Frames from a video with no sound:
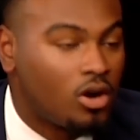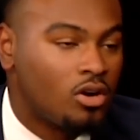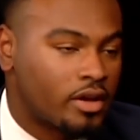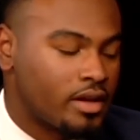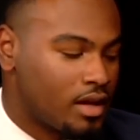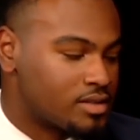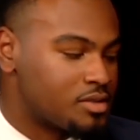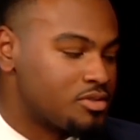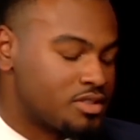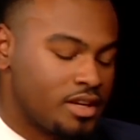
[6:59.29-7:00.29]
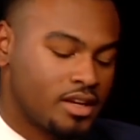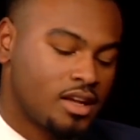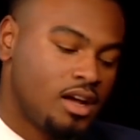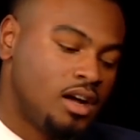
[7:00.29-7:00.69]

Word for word: Oh, okay, I see what you're saying.